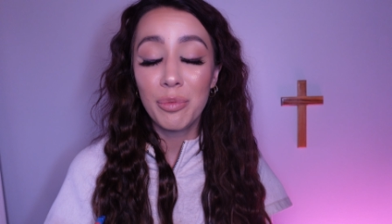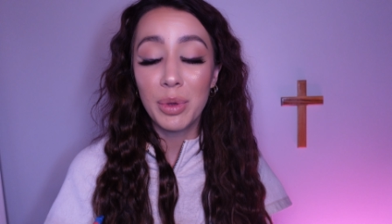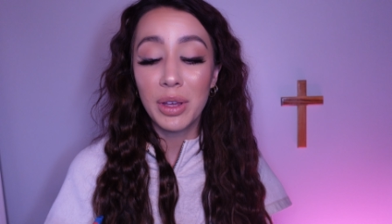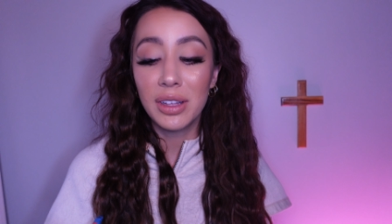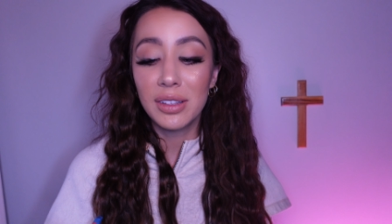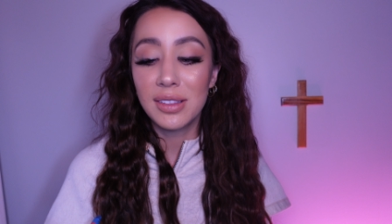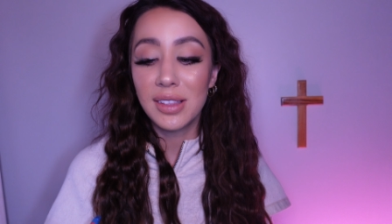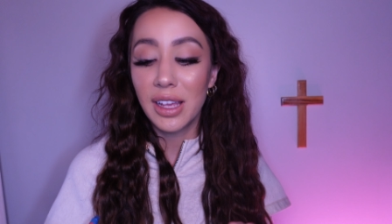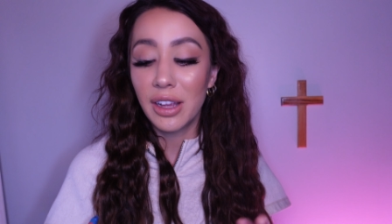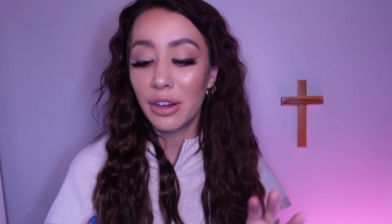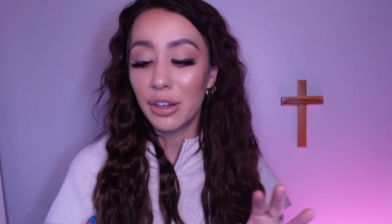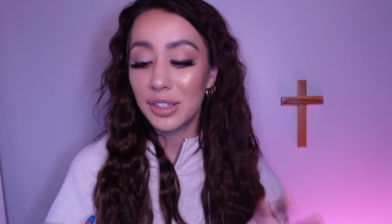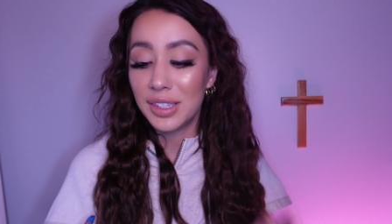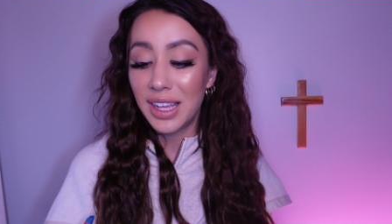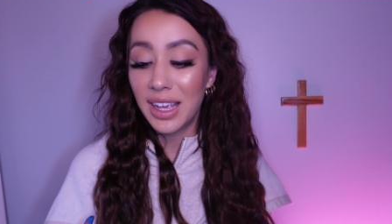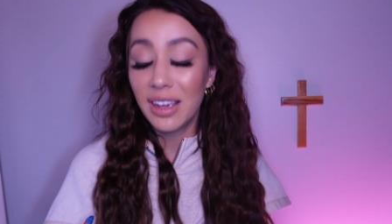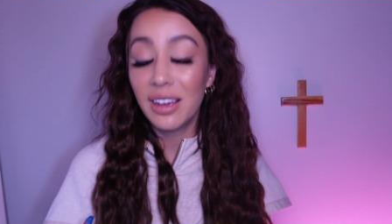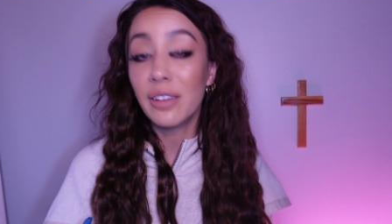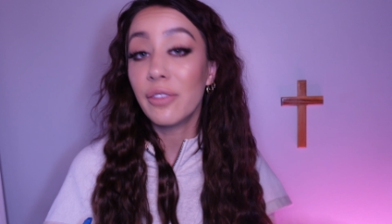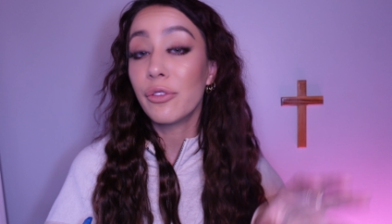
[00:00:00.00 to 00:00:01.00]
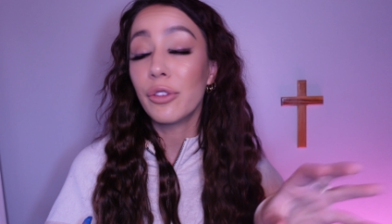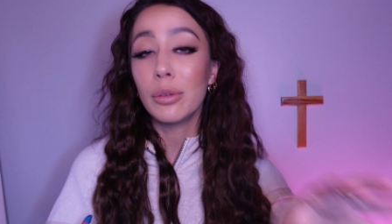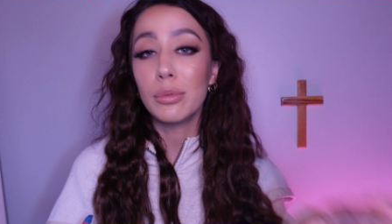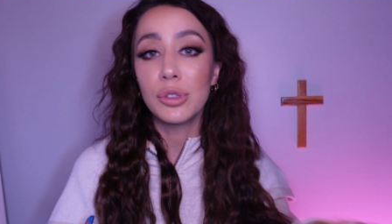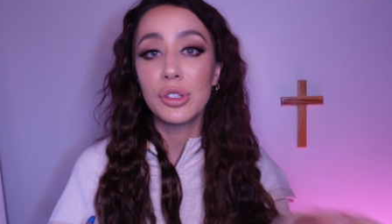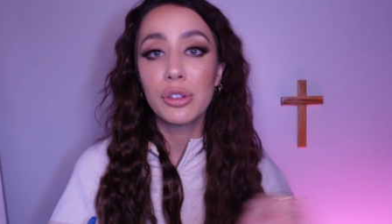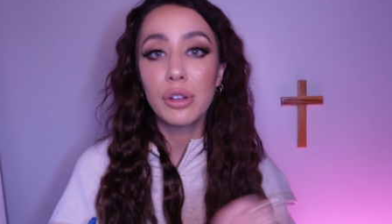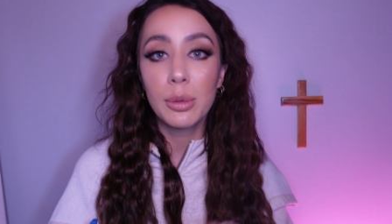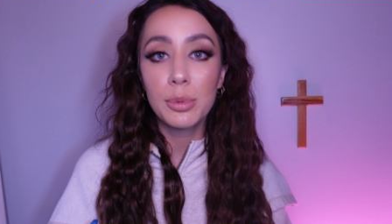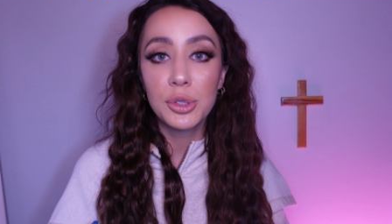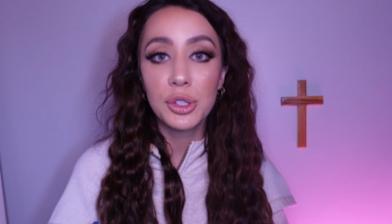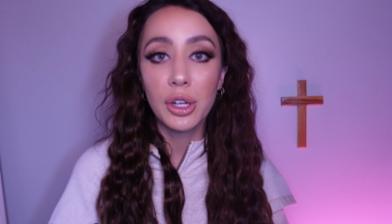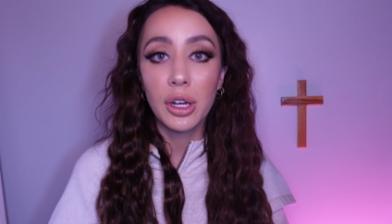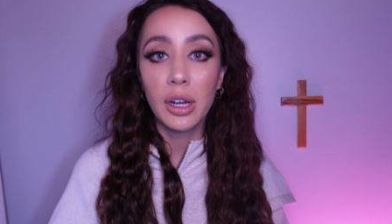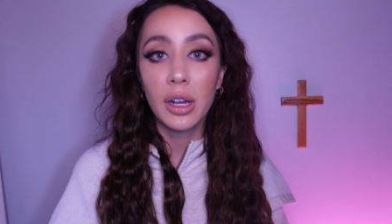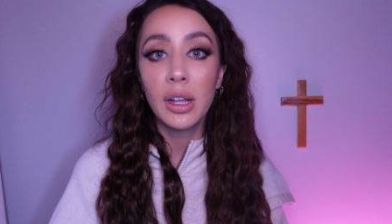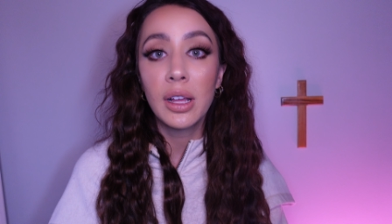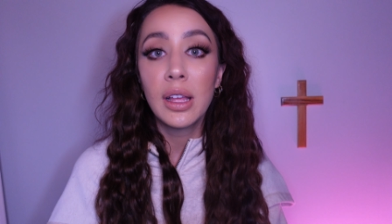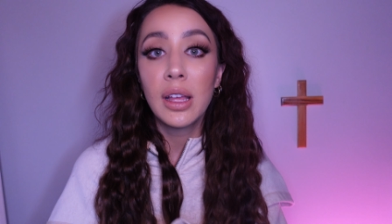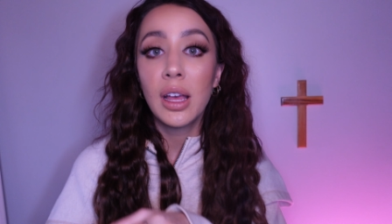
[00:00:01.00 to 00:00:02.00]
because they are taken from scripture,